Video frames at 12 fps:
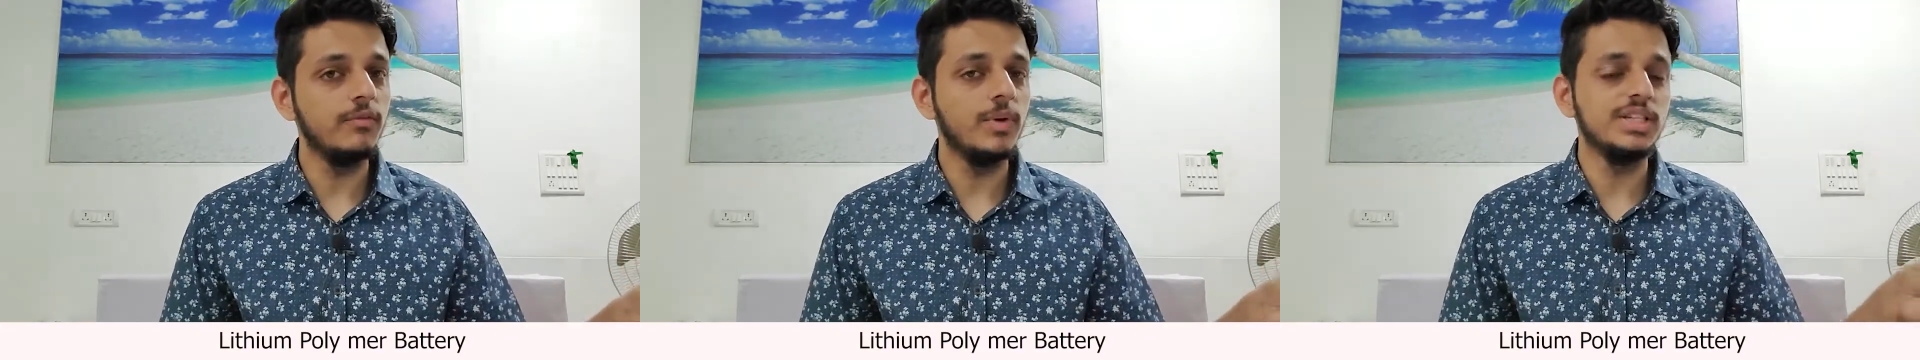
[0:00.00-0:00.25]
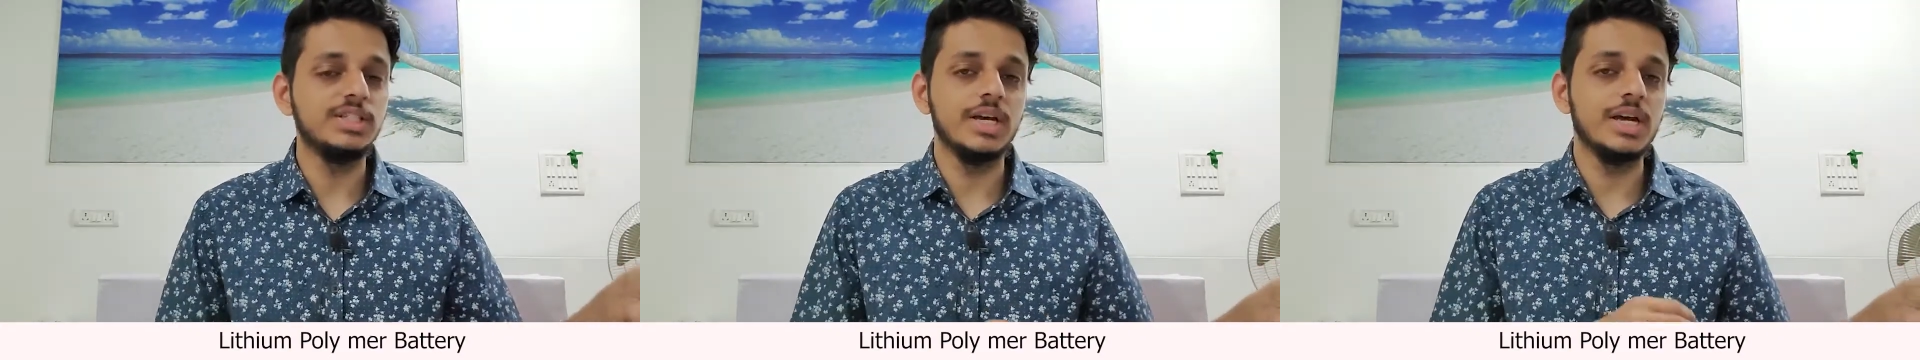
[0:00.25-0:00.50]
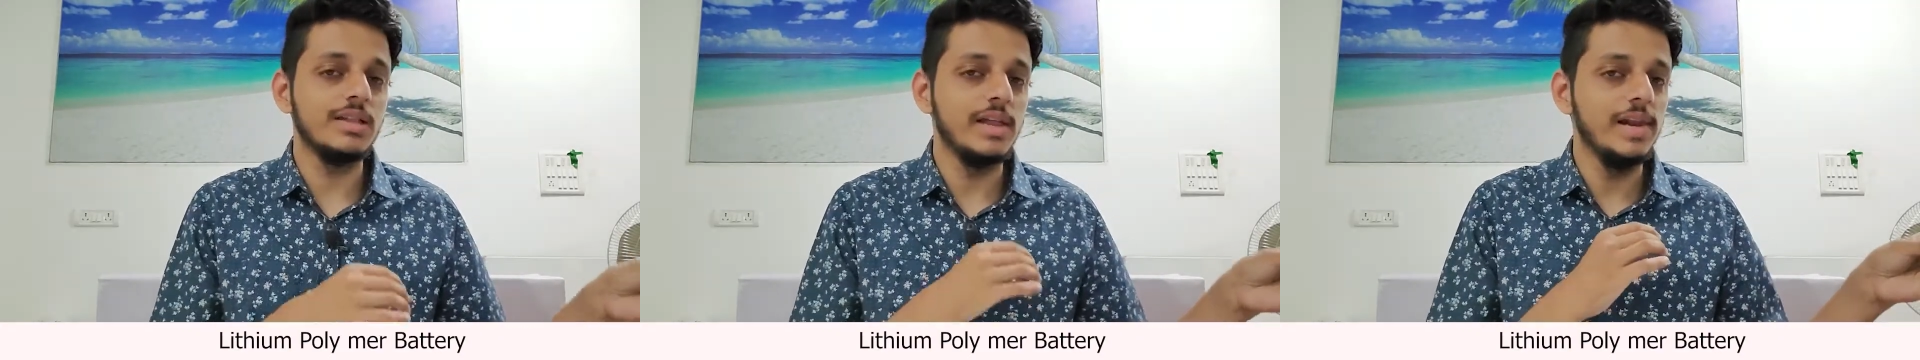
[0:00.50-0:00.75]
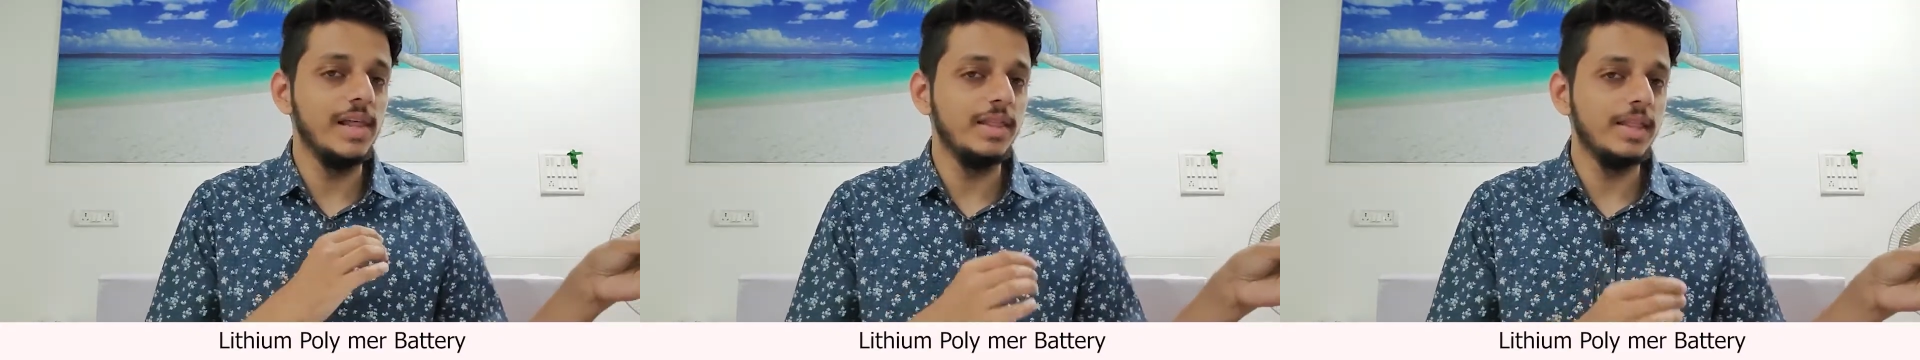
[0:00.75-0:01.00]
which is a
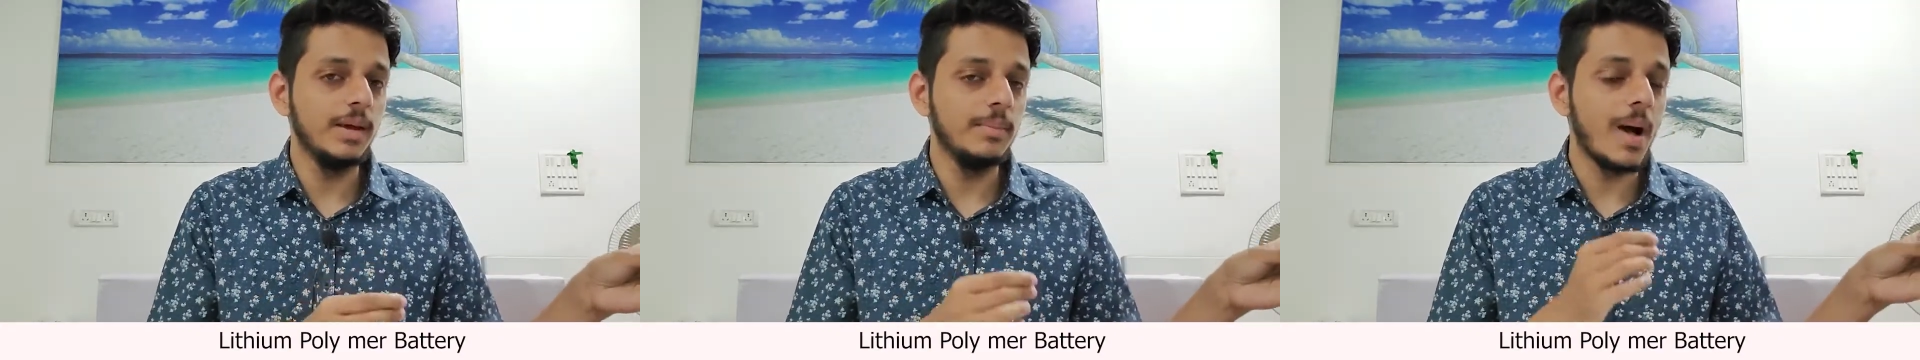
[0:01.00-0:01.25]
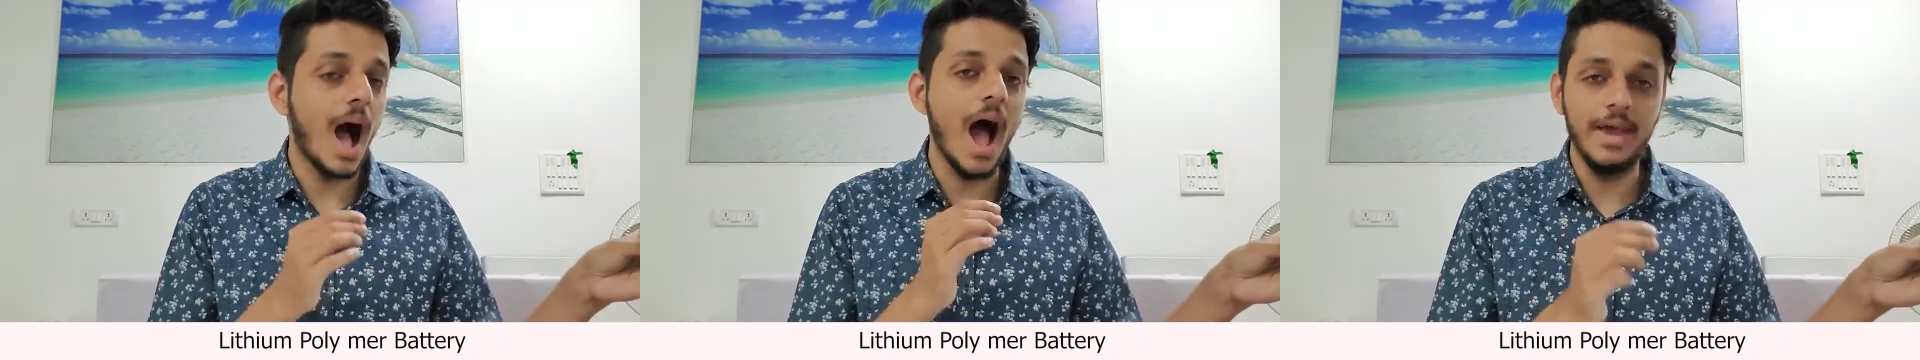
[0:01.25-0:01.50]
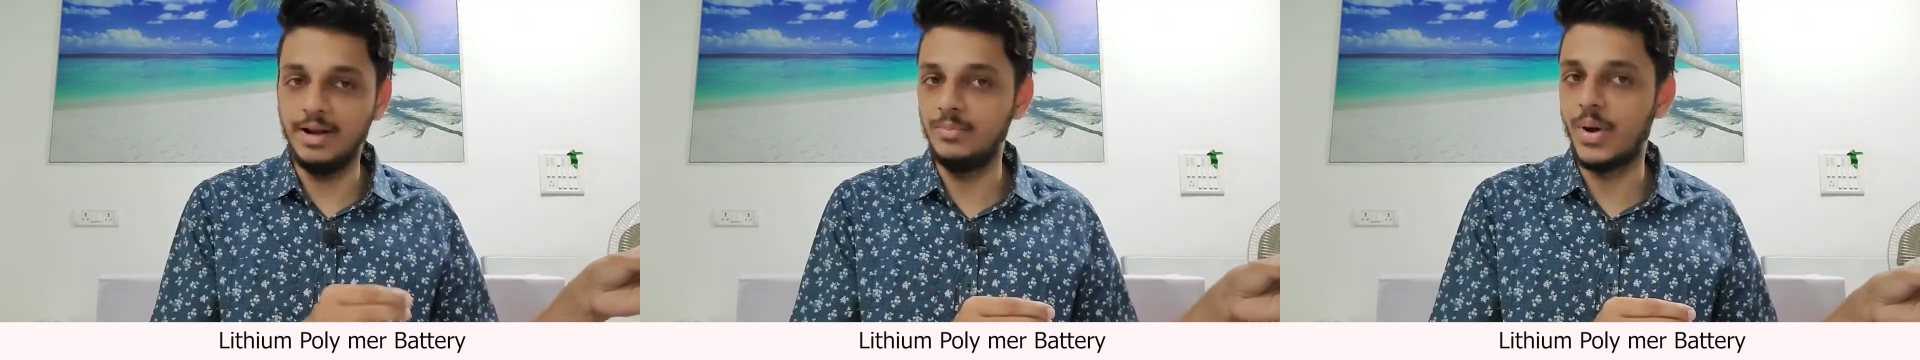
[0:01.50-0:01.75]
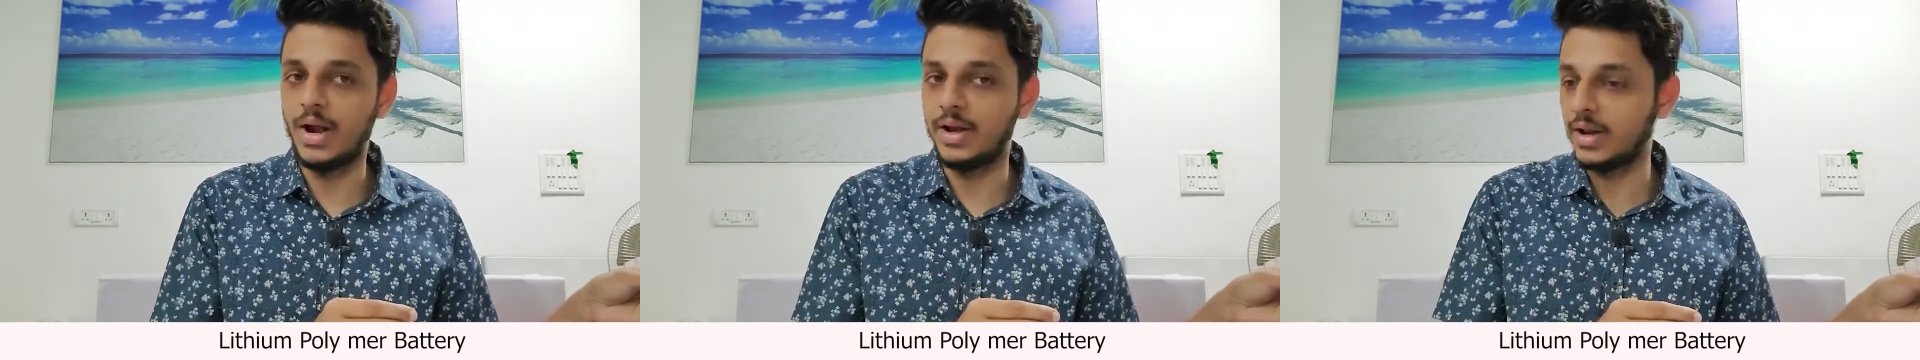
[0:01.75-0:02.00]
lithium ion
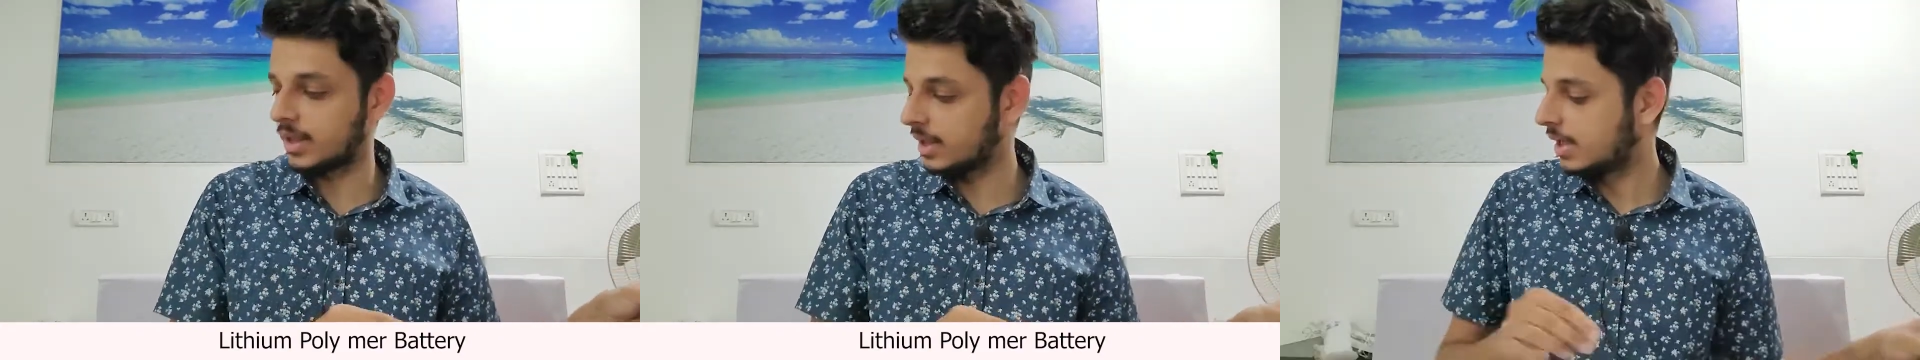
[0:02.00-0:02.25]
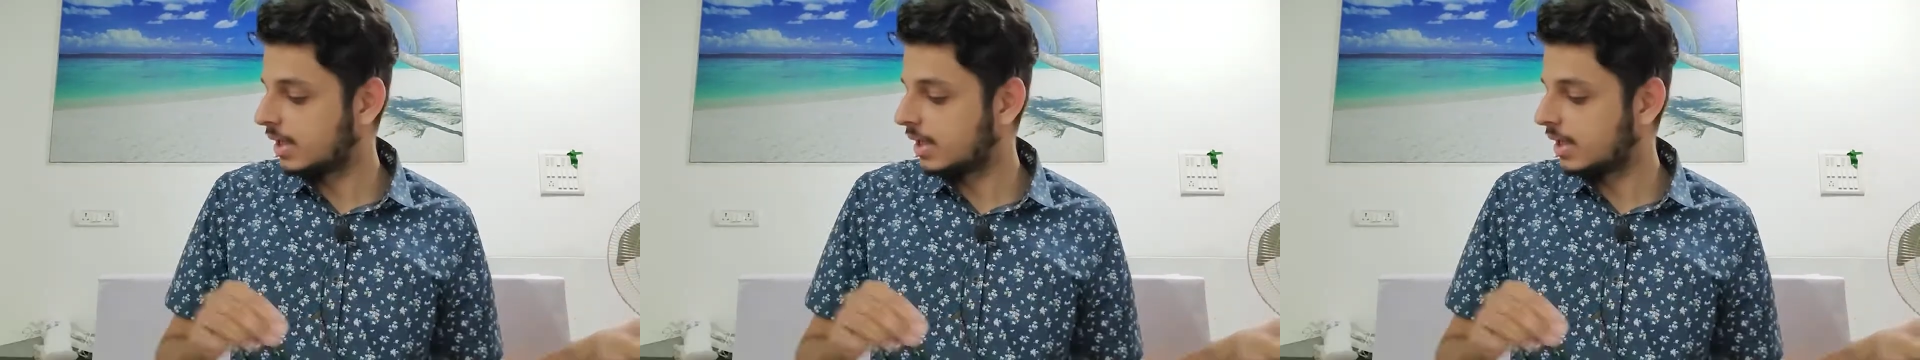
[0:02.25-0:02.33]
battery.